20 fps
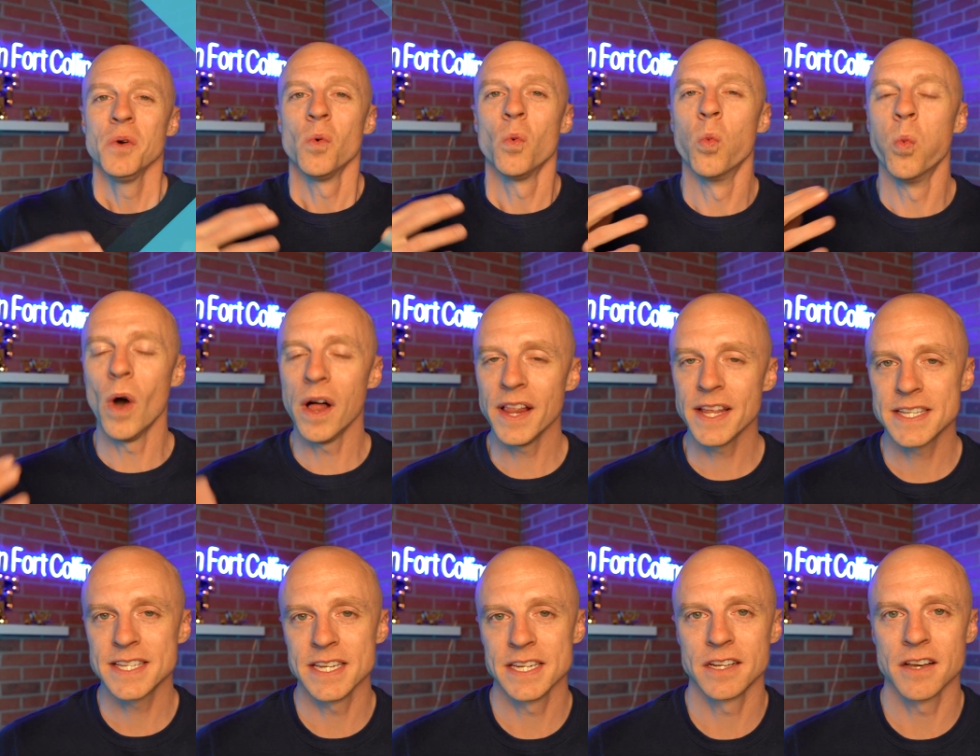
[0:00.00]

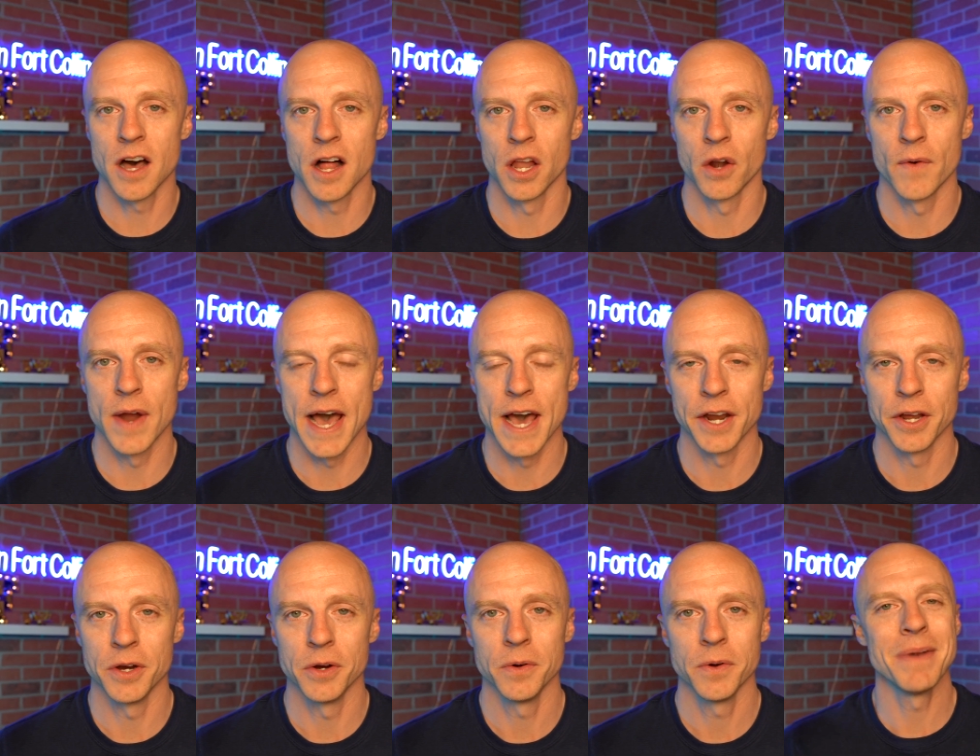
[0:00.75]
Wellington,
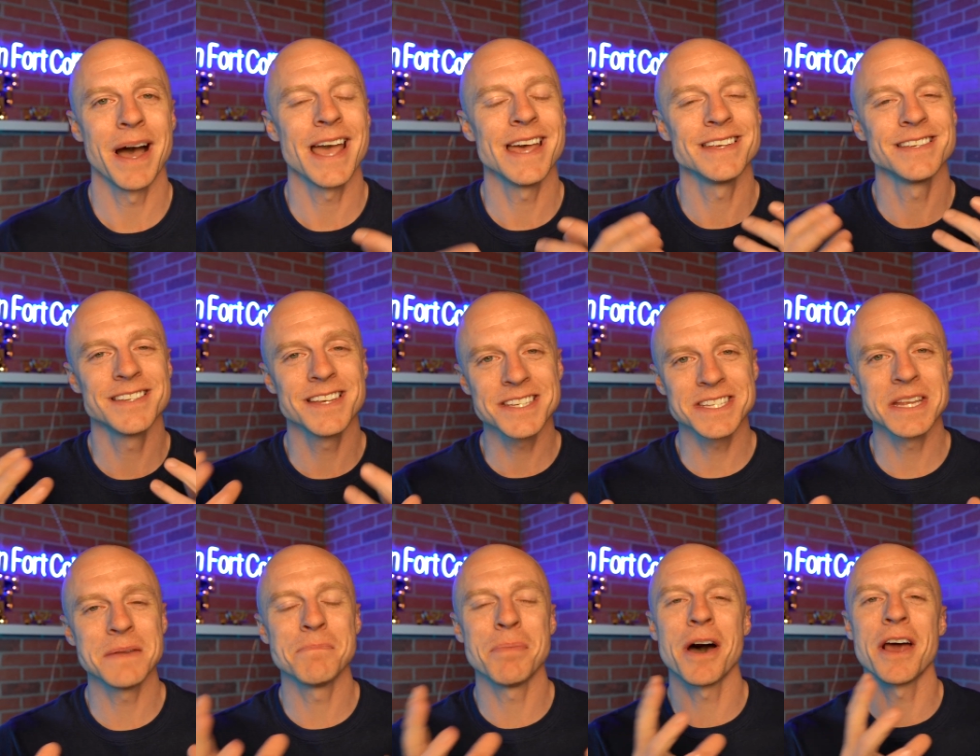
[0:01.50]
Colorado. My
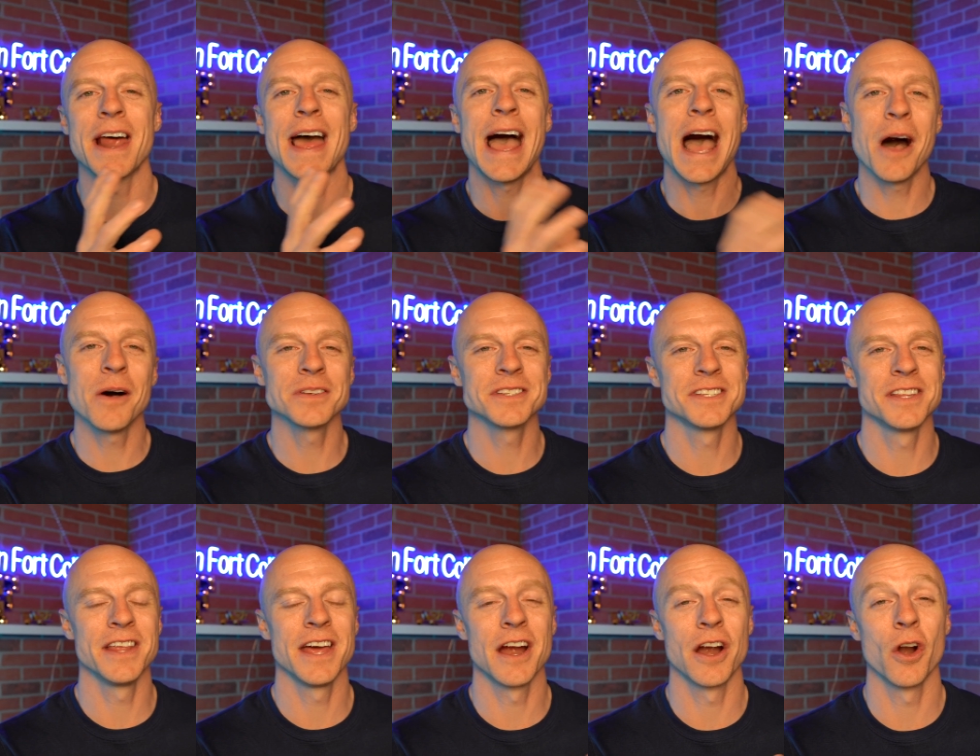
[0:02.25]
assistant bought a
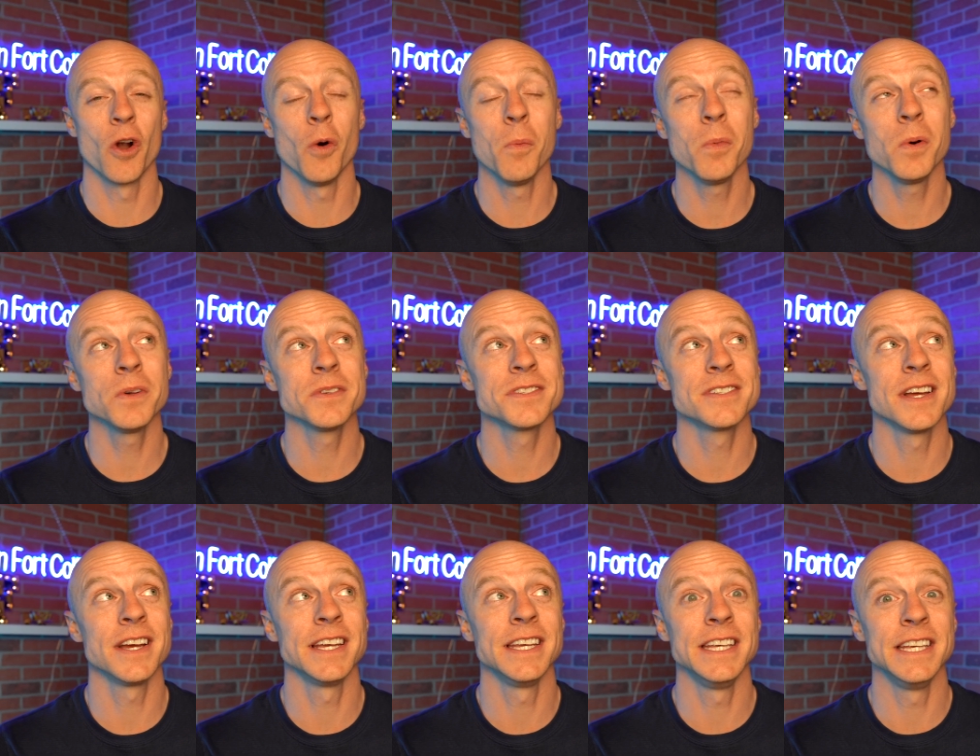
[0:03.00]
house there
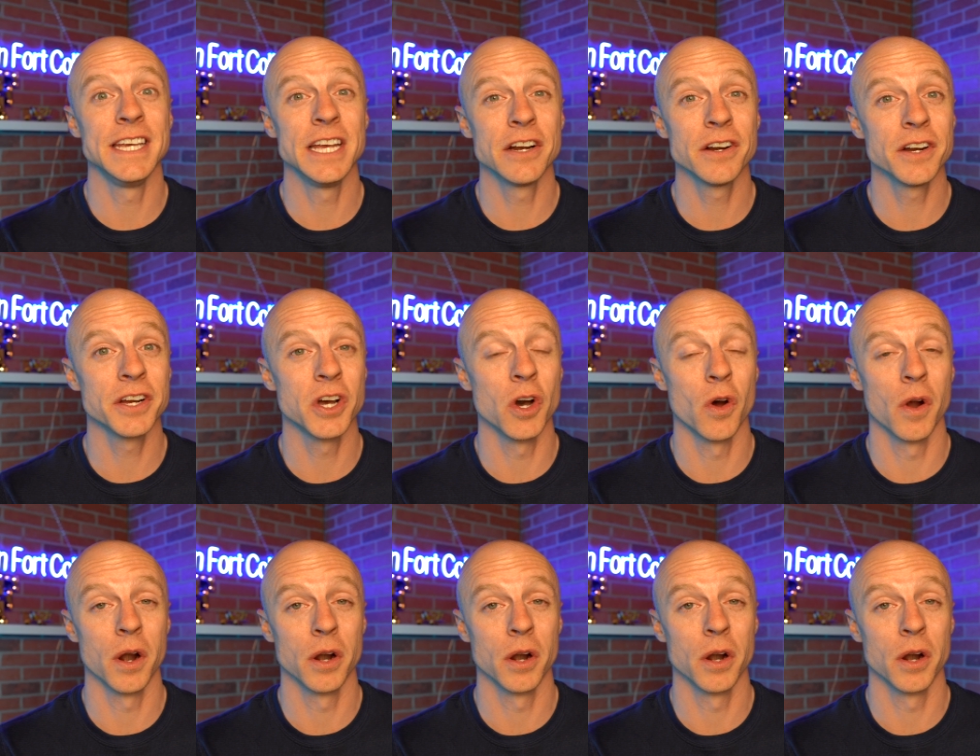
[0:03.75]
almost a year ago,